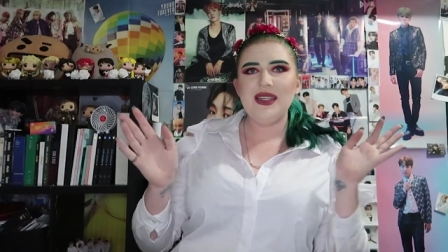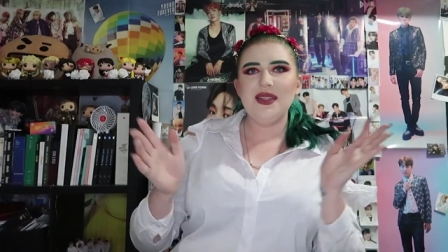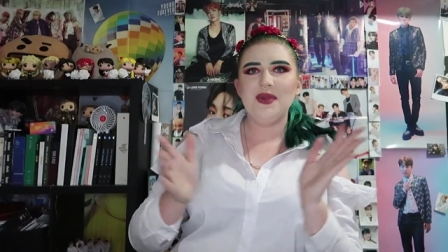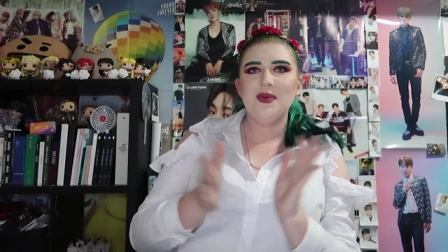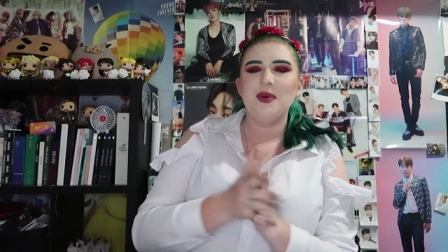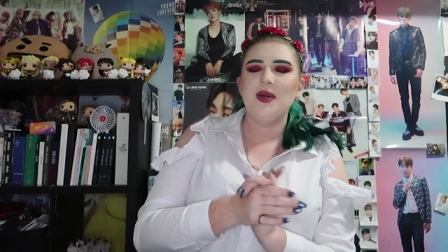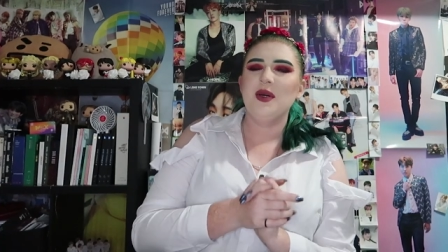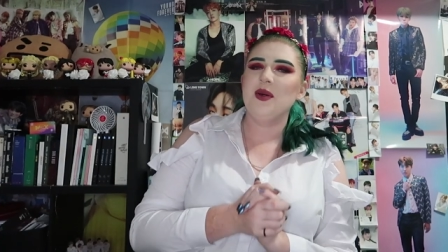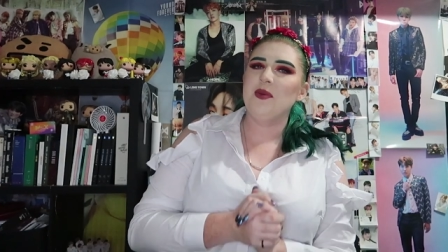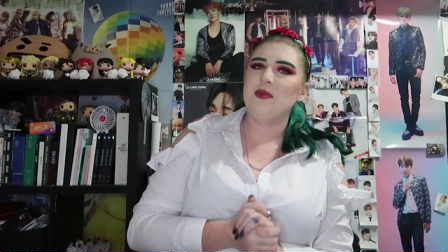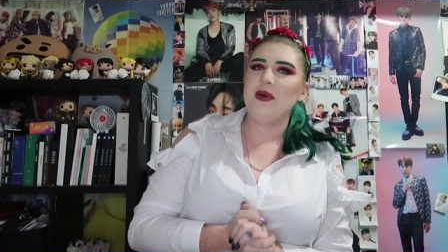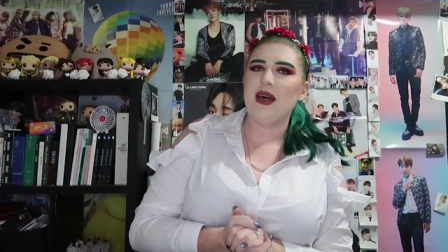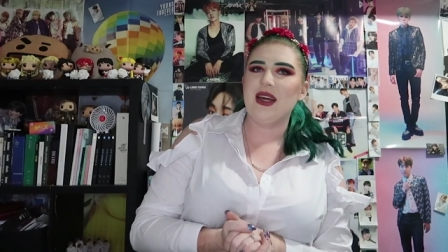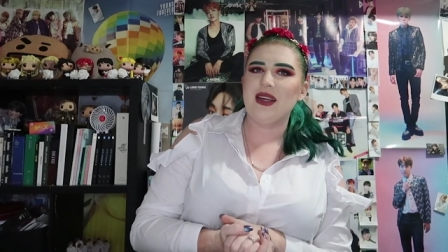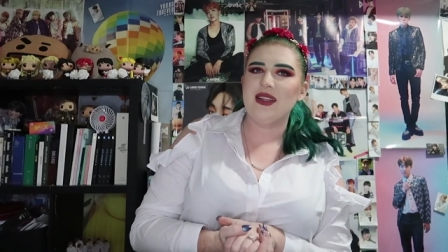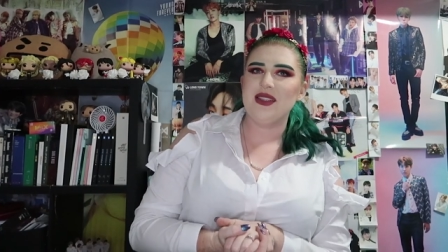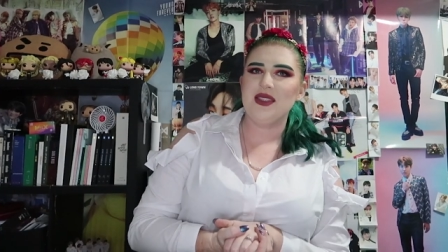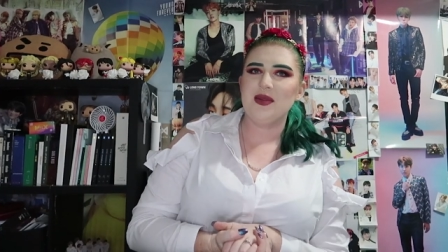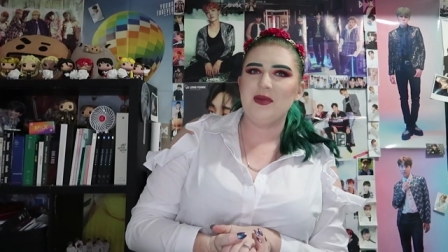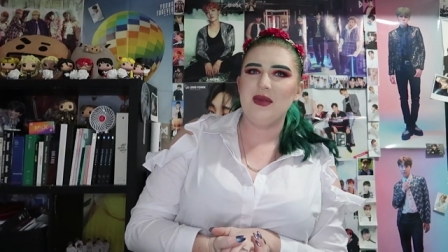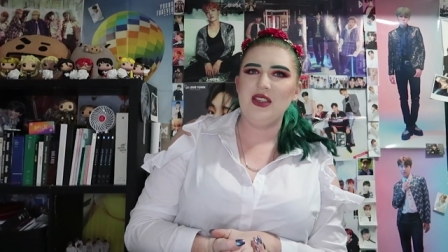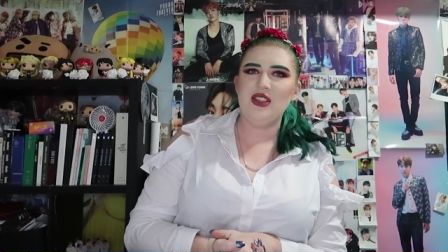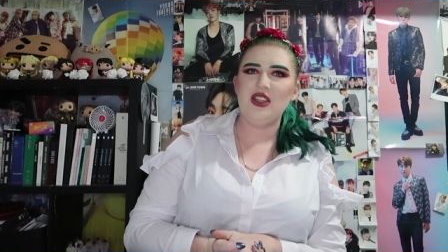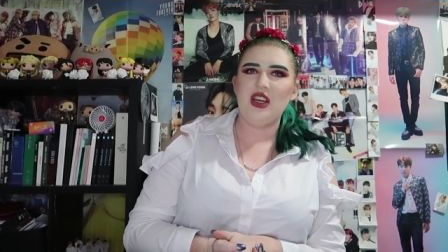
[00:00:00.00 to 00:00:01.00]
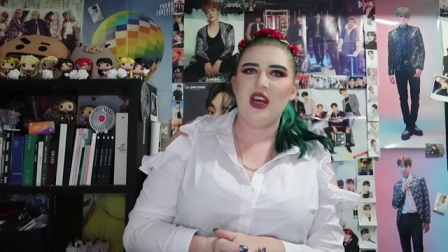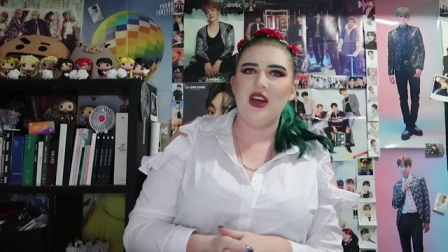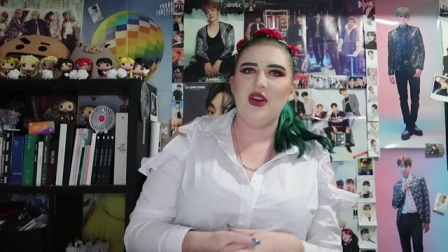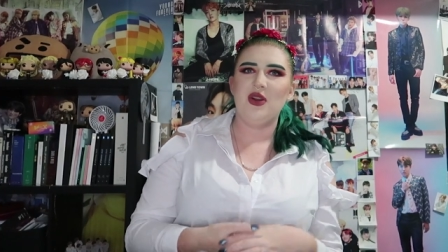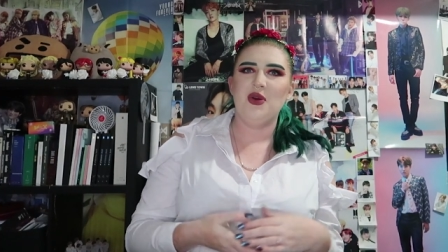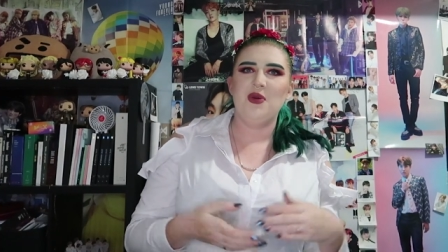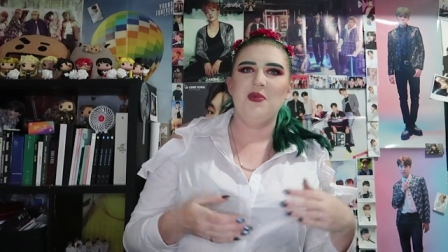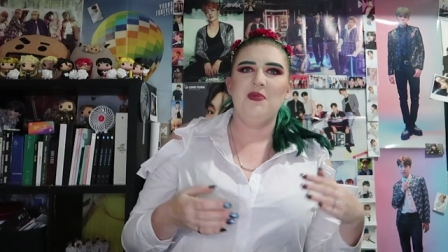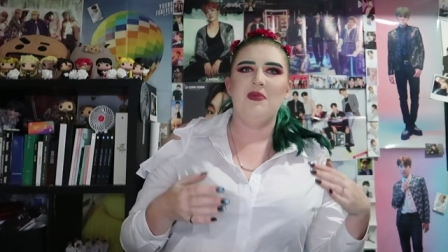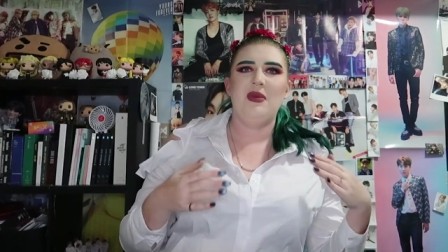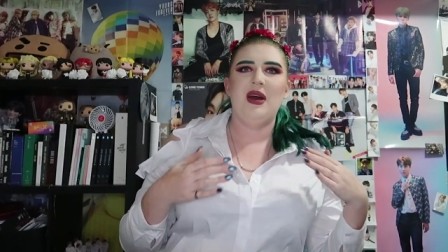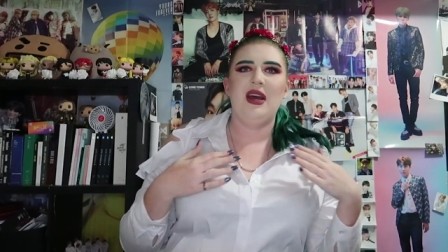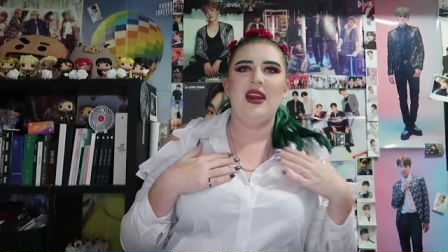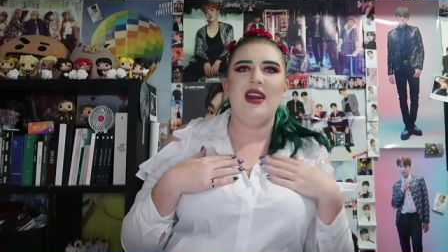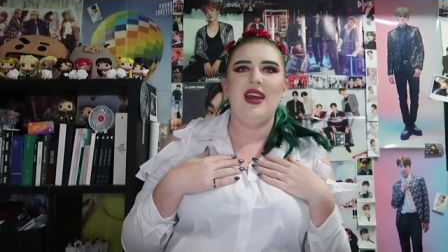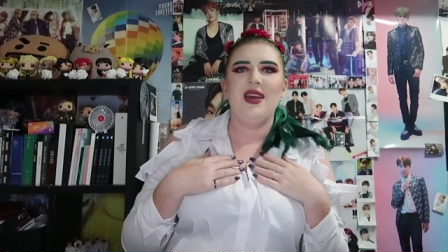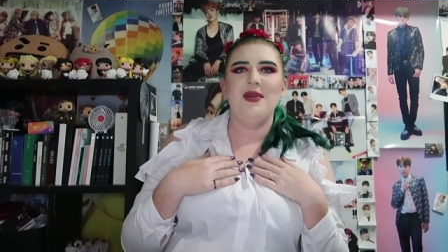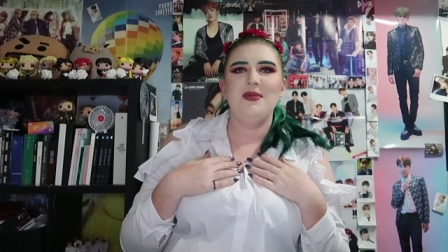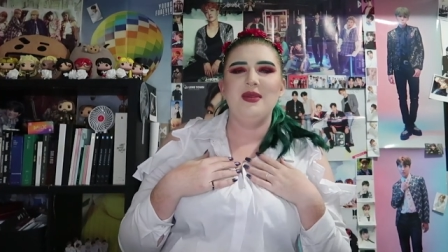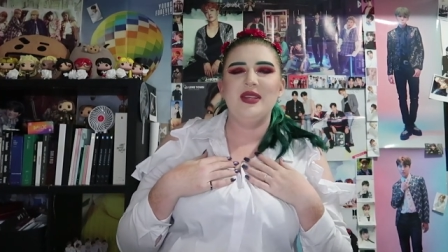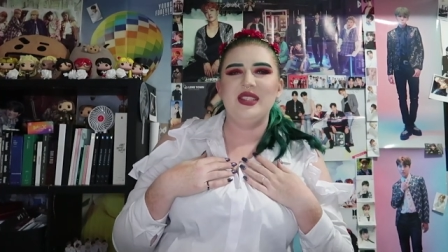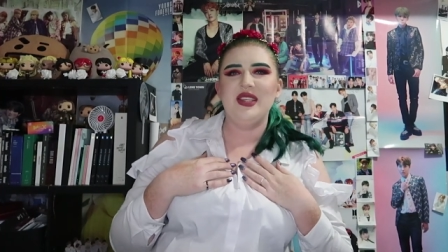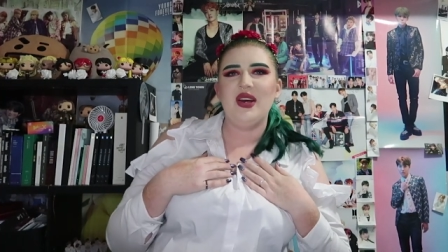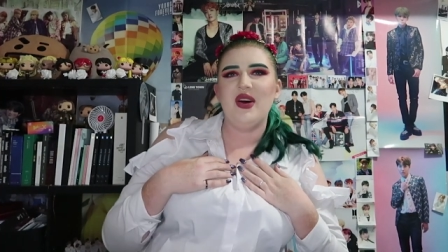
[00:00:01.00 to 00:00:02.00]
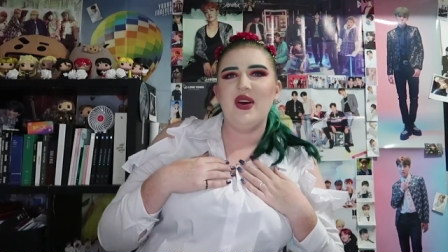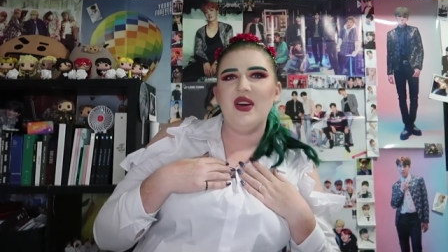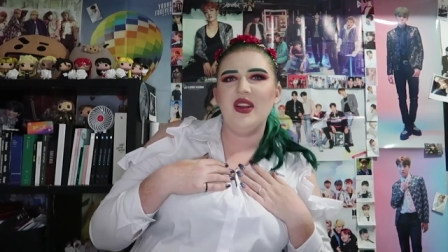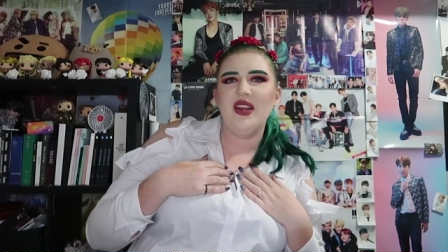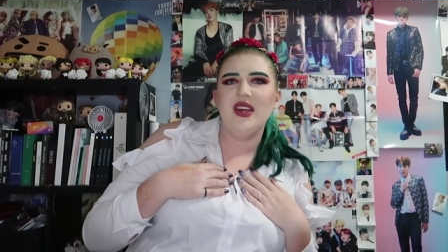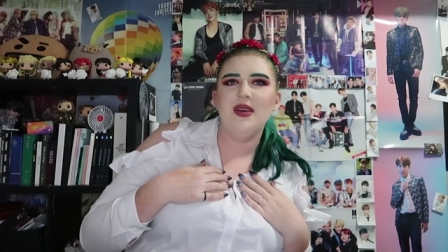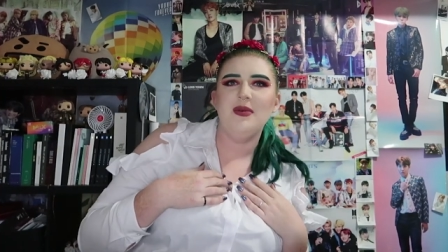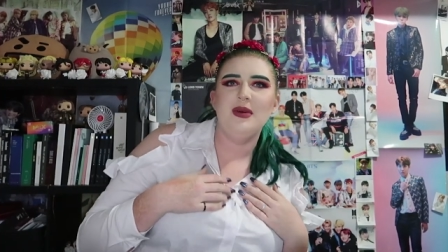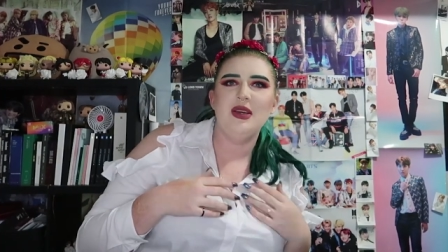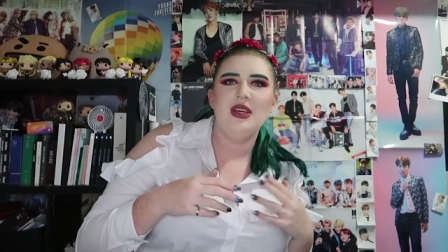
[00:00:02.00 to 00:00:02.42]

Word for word: guys, welcome back to my channel. My name is Holly,